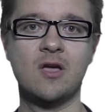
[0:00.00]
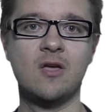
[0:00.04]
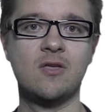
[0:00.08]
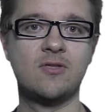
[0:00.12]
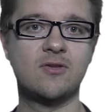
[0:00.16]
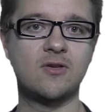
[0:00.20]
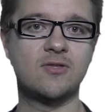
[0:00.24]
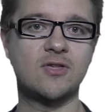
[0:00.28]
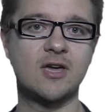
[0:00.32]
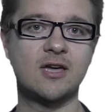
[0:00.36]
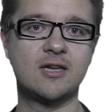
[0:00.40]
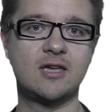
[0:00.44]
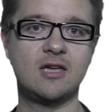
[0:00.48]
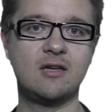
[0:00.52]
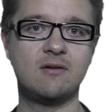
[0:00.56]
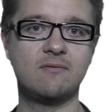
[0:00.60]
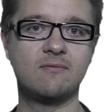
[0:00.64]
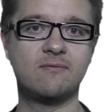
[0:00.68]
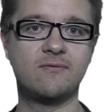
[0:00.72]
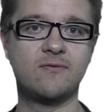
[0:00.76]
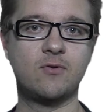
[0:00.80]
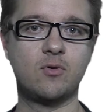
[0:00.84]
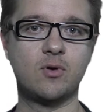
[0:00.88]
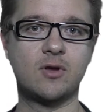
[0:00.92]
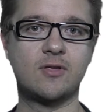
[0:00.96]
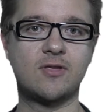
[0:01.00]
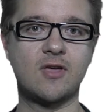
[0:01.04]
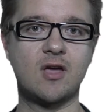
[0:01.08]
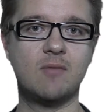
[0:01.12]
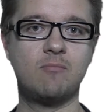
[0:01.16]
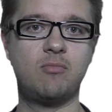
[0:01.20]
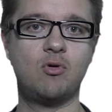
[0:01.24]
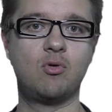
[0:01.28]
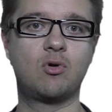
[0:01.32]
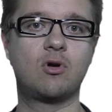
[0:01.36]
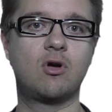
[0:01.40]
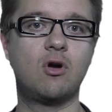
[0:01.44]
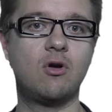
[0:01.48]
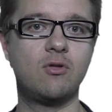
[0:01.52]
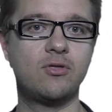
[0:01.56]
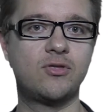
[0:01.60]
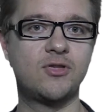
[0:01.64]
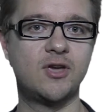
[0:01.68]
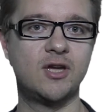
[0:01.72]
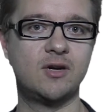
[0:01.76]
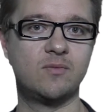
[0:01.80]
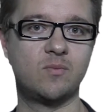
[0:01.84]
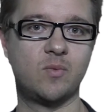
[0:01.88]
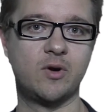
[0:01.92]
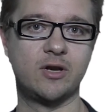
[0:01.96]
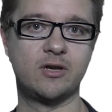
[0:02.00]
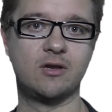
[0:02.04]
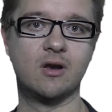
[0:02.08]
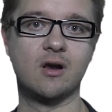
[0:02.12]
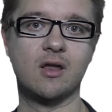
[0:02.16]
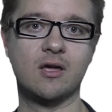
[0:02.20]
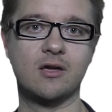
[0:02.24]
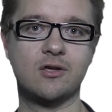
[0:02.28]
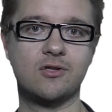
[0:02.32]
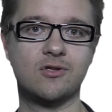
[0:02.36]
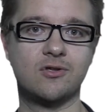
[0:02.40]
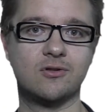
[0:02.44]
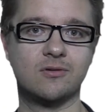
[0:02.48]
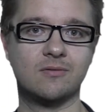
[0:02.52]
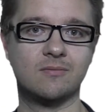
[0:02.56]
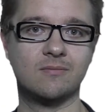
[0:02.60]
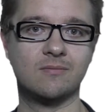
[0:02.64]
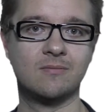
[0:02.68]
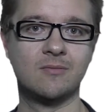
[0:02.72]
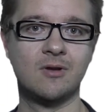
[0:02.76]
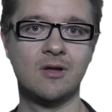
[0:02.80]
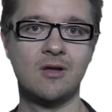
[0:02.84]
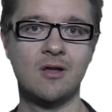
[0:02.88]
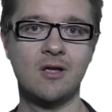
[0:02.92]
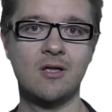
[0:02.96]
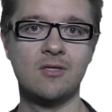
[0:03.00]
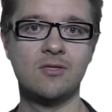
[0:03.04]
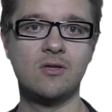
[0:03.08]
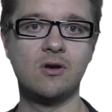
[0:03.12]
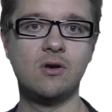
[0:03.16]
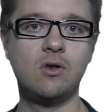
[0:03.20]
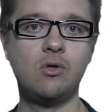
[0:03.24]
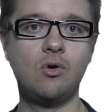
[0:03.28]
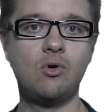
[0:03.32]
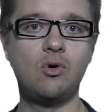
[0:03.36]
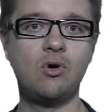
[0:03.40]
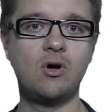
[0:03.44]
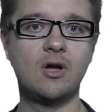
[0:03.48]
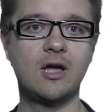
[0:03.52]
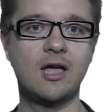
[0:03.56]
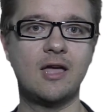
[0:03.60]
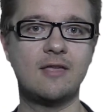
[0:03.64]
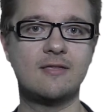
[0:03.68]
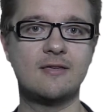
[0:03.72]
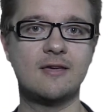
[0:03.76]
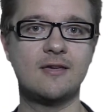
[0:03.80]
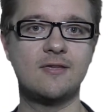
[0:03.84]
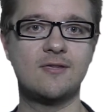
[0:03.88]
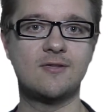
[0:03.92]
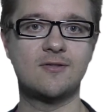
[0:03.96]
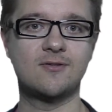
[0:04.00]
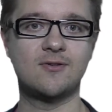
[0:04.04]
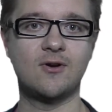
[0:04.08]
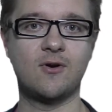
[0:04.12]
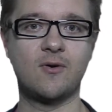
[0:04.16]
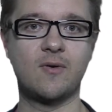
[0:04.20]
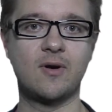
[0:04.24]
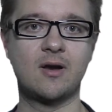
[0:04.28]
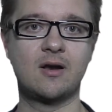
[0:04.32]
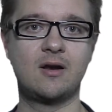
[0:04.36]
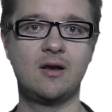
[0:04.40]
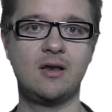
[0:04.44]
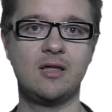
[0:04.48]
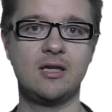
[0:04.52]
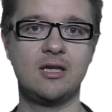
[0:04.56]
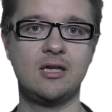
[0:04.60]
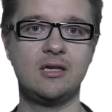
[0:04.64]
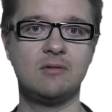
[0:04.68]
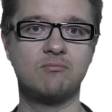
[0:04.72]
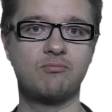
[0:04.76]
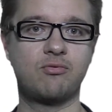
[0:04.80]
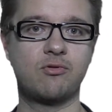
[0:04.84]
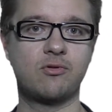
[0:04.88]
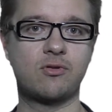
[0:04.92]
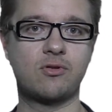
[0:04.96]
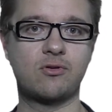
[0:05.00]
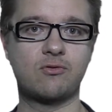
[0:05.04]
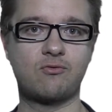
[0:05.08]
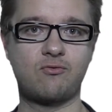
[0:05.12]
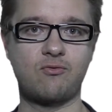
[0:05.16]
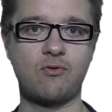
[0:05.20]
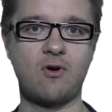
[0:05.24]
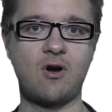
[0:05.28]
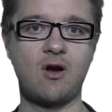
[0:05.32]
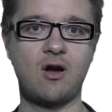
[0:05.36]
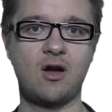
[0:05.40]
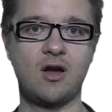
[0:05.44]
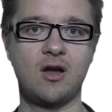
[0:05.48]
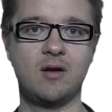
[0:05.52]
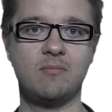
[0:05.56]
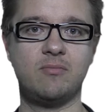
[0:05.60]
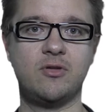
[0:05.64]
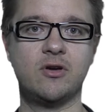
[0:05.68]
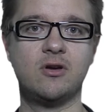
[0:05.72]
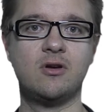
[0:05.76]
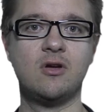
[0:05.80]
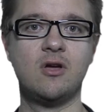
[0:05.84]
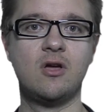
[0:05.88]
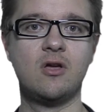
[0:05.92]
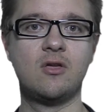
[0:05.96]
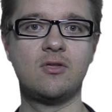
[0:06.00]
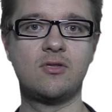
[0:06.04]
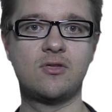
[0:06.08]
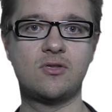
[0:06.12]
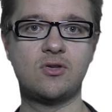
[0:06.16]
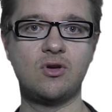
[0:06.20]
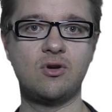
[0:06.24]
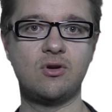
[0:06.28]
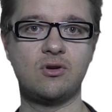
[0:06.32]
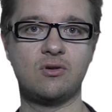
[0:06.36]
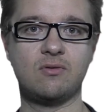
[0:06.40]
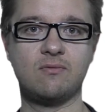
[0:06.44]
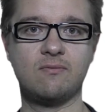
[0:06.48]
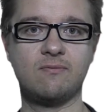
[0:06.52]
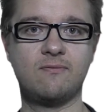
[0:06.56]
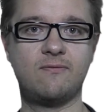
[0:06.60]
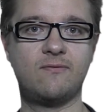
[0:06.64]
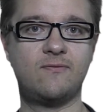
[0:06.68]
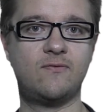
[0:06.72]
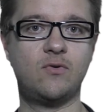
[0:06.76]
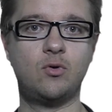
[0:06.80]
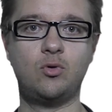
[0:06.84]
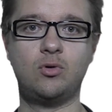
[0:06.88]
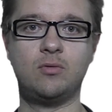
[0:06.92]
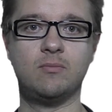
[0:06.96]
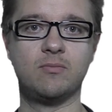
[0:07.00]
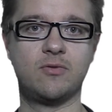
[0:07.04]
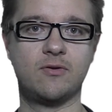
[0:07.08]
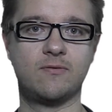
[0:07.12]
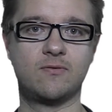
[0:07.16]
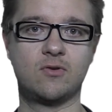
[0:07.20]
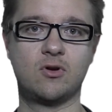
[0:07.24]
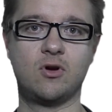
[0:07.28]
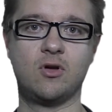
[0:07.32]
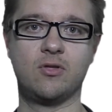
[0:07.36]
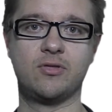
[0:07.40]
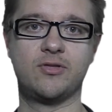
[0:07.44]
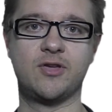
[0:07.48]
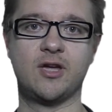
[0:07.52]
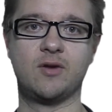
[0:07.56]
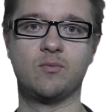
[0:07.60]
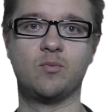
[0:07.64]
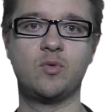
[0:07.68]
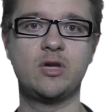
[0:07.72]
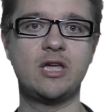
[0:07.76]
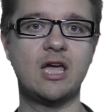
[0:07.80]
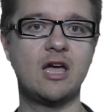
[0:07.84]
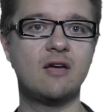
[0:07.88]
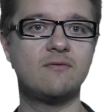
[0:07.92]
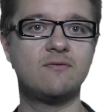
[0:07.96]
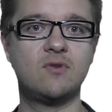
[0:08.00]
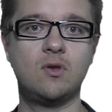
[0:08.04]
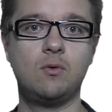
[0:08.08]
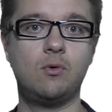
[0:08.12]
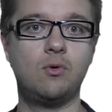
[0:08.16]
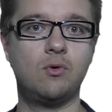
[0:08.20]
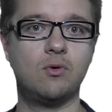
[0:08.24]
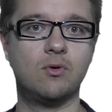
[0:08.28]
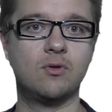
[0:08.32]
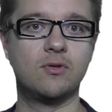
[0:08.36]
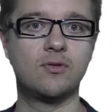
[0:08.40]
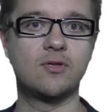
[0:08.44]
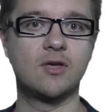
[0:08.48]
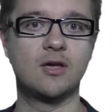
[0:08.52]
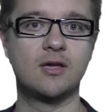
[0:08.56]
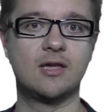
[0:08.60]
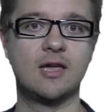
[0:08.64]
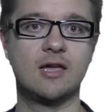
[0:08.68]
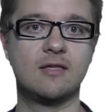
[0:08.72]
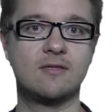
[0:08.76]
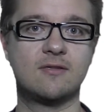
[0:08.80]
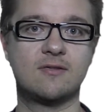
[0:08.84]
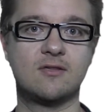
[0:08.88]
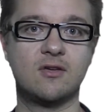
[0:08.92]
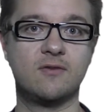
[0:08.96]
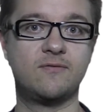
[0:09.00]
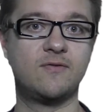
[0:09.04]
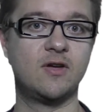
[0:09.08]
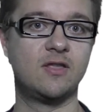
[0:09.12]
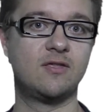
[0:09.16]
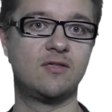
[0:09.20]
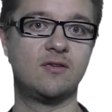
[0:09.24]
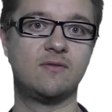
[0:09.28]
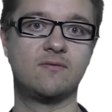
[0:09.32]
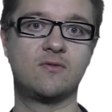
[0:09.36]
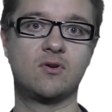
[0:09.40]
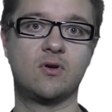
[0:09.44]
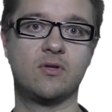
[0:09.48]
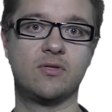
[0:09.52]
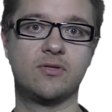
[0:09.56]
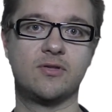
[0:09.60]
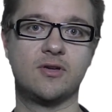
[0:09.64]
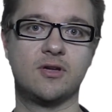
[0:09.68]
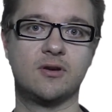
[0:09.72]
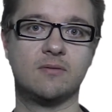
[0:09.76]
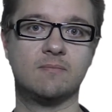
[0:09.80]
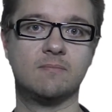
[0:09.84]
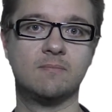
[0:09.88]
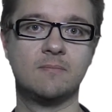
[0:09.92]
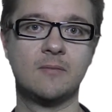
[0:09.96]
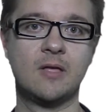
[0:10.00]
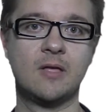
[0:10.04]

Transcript: So taking, for example, content regulation, the law has historically prescribed certain forms of content. We have laws against offensive content.